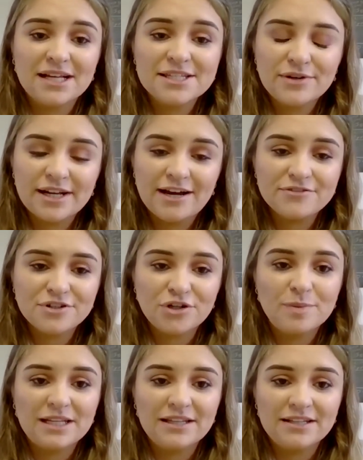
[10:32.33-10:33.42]
That's only after
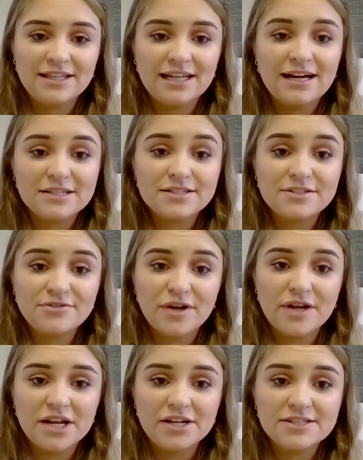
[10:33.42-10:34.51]
coming in the last few
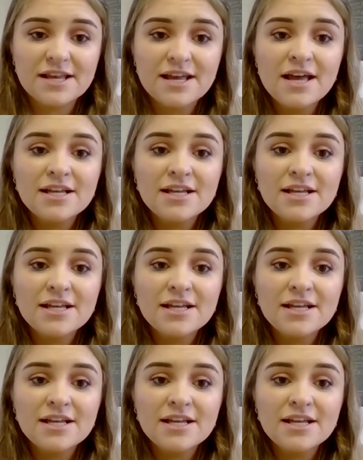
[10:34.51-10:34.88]
years.